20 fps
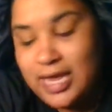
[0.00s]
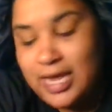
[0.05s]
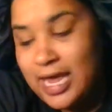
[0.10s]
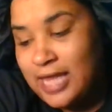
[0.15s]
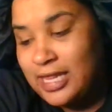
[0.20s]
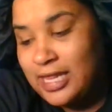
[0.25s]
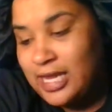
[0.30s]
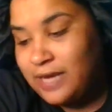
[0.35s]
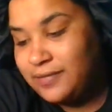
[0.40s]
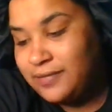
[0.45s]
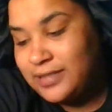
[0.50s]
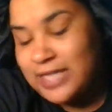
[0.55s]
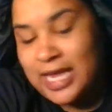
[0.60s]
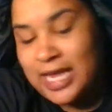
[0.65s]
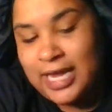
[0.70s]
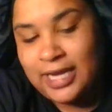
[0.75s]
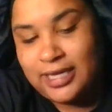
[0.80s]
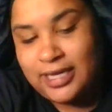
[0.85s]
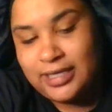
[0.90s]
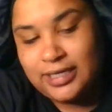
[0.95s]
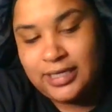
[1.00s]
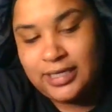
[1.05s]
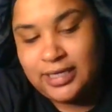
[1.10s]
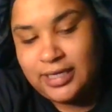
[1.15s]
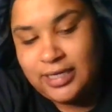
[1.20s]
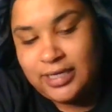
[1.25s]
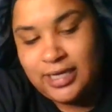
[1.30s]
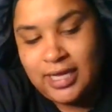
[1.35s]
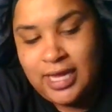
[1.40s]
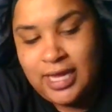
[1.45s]
And then it was like,
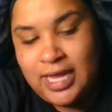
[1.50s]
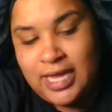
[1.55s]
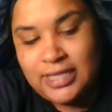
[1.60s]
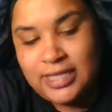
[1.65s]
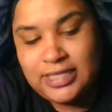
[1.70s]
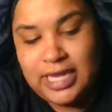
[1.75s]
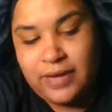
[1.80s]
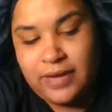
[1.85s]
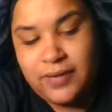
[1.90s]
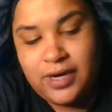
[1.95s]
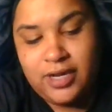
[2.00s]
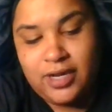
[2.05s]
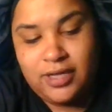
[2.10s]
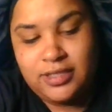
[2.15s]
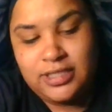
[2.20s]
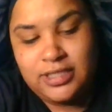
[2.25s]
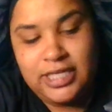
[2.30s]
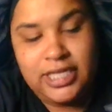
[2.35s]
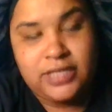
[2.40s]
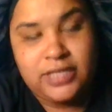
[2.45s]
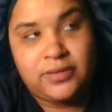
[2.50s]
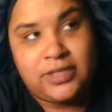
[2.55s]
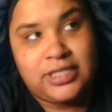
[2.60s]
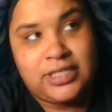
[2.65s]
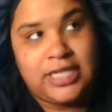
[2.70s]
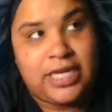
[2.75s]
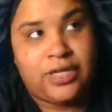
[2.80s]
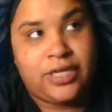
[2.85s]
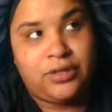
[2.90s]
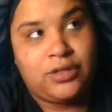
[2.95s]
it's like one of those things where
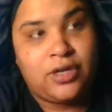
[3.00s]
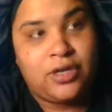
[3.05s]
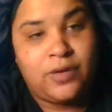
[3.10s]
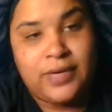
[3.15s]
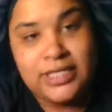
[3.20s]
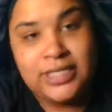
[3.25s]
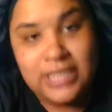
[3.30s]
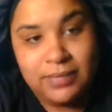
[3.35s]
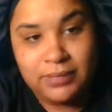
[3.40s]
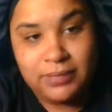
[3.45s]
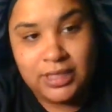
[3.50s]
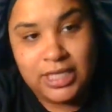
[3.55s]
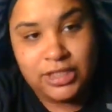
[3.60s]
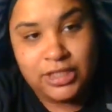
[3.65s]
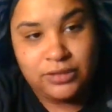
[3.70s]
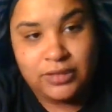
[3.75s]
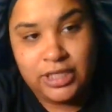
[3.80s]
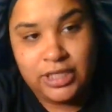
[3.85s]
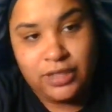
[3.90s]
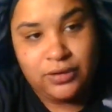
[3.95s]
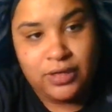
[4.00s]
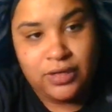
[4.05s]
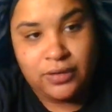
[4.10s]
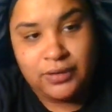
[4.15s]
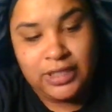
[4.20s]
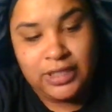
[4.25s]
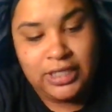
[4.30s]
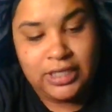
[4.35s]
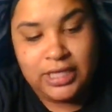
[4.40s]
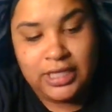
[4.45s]
it's like you throw away something that you think you
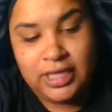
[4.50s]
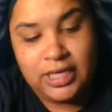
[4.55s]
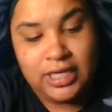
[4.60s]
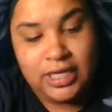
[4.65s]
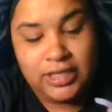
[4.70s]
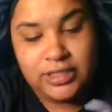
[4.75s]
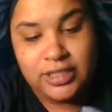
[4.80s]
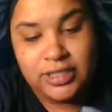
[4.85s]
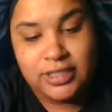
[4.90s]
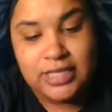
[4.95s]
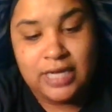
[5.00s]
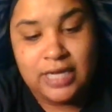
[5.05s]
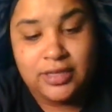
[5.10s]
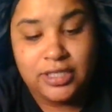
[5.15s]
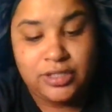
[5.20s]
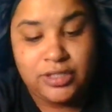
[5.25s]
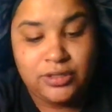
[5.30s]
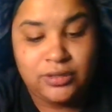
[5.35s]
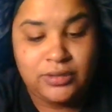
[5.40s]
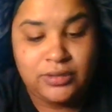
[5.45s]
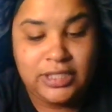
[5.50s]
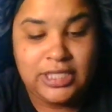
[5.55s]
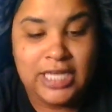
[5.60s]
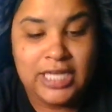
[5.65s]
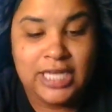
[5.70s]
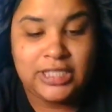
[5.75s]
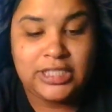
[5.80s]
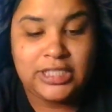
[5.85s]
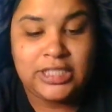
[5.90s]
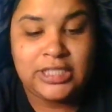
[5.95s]
don't need, and then it turns out that you do need
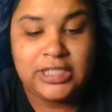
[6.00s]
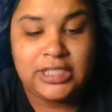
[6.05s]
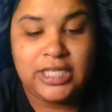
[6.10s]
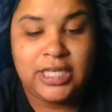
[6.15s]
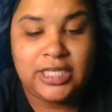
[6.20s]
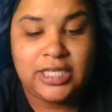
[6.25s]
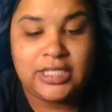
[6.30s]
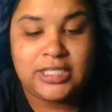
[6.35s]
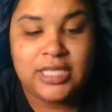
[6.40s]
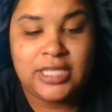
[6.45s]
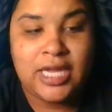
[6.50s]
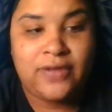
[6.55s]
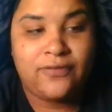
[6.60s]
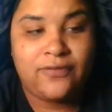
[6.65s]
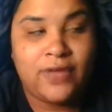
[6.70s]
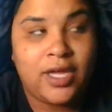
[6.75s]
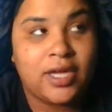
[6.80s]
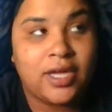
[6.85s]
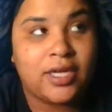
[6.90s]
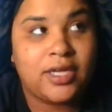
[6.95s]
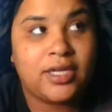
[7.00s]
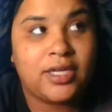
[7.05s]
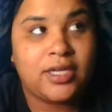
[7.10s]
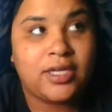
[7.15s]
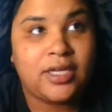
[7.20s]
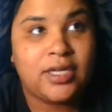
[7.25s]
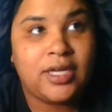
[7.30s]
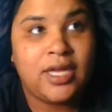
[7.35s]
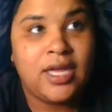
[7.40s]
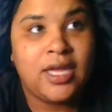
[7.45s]
that shit, and it's like, fuck.
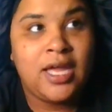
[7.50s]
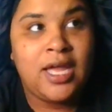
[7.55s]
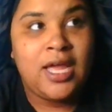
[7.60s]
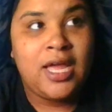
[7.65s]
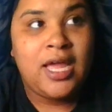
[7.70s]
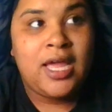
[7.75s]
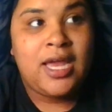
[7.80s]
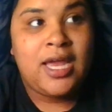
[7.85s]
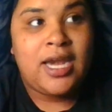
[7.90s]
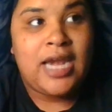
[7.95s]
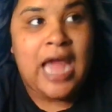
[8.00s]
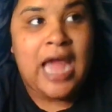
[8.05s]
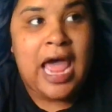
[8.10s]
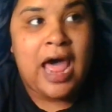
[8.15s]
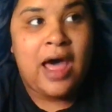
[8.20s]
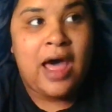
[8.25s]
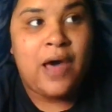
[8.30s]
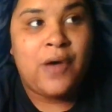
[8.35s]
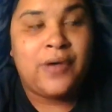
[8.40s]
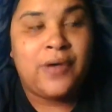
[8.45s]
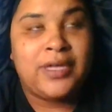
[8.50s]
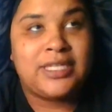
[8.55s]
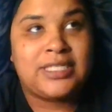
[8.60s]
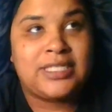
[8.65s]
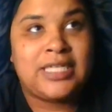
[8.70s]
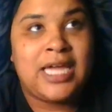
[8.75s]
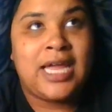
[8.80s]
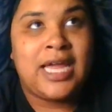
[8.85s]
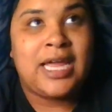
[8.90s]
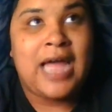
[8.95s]
Now it's
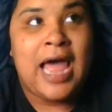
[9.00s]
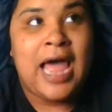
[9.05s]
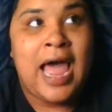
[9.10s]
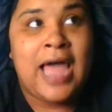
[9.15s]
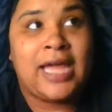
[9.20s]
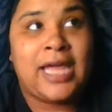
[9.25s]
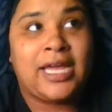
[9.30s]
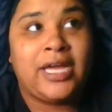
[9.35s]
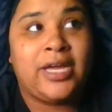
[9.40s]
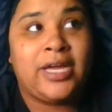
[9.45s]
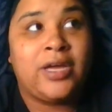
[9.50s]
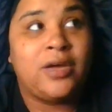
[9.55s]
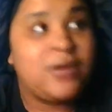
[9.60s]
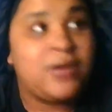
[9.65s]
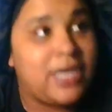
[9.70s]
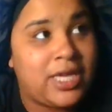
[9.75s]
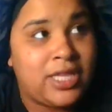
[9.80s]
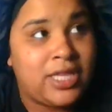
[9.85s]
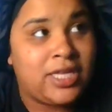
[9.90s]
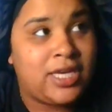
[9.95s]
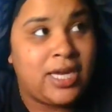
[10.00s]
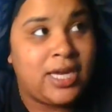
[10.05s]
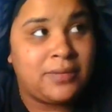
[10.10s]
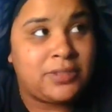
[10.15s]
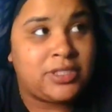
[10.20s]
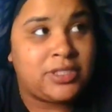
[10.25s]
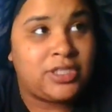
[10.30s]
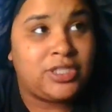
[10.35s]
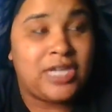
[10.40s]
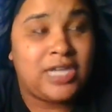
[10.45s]
like I could go dig in the
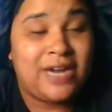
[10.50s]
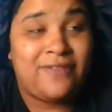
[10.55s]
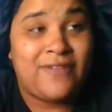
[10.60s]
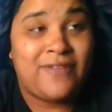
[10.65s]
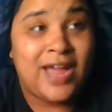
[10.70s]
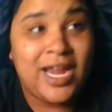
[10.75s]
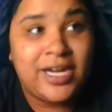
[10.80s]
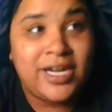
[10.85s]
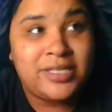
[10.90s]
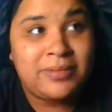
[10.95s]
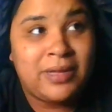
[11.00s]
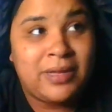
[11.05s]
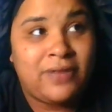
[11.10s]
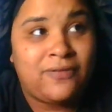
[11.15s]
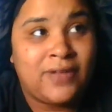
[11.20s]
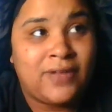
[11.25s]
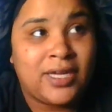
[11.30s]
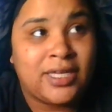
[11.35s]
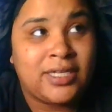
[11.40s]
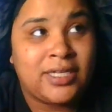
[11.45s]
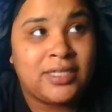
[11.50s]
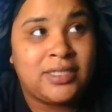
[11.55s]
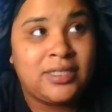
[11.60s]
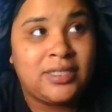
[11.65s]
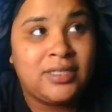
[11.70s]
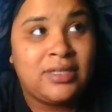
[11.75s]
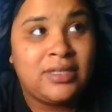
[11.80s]
dumpster, try to find this motherfucker.